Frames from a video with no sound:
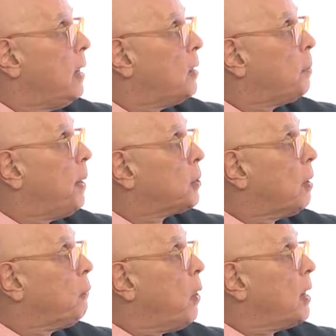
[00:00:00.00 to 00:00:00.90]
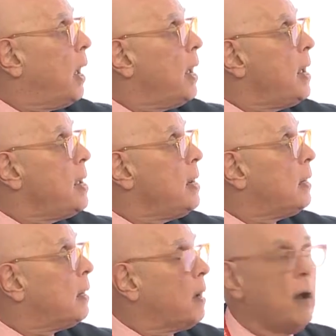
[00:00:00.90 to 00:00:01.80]
here's a picture of
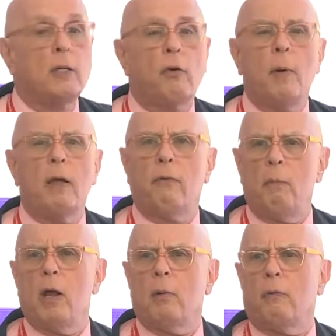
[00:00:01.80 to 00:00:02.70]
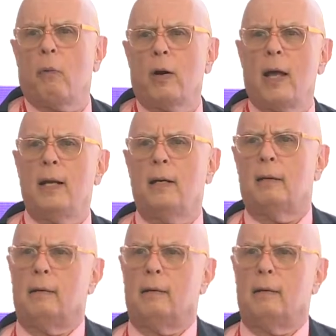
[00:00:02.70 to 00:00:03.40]
Fortnite. Is everybody familiar with Fortnite?